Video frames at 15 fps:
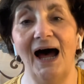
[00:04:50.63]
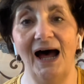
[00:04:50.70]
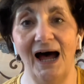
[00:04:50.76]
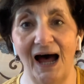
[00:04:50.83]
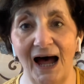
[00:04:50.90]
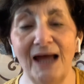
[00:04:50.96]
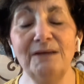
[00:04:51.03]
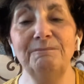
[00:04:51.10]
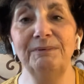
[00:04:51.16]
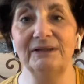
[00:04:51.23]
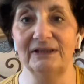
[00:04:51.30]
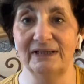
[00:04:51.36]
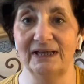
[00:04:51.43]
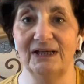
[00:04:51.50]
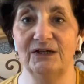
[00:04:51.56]
I
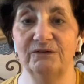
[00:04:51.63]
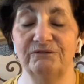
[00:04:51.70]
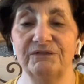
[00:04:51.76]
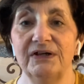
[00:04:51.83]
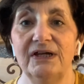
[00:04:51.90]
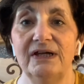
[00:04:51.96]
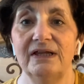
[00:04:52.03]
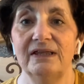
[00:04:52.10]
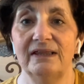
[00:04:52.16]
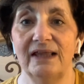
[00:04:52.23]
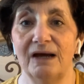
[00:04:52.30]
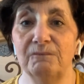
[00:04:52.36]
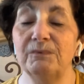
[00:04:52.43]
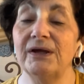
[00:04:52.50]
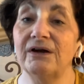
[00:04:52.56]
believe
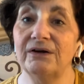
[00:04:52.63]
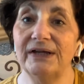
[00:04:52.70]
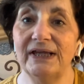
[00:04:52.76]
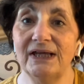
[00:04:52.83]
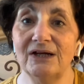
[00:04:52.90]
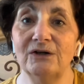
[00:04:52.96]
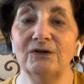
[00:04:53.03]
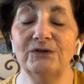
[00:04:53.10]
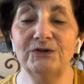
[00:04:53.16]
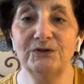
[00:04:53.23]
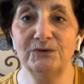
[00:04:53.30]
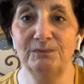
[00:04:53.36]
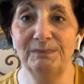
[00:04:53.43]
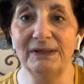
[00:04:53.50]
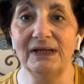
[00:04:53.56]
that we are here
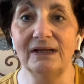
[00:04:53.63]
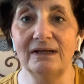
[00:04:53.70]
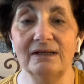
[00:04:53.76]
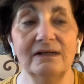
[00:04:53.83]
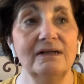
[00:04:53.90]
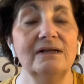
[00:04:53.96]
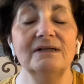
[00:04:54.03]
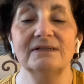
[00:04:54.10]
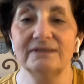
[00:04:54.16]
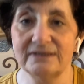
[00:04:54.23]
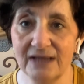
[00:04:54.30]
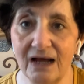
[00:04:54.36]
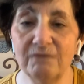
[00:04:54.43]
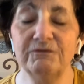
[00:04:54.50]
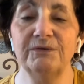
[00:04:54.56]
to be
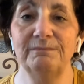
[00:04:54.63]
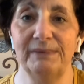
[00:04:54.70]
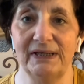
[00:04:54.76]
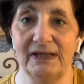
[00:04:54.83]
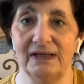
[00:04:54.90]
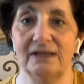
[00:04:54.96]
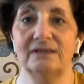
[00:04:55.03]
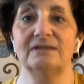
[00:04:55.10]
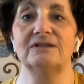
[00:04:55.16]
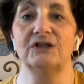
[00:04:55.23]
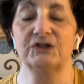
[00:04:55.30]
sovereign beings,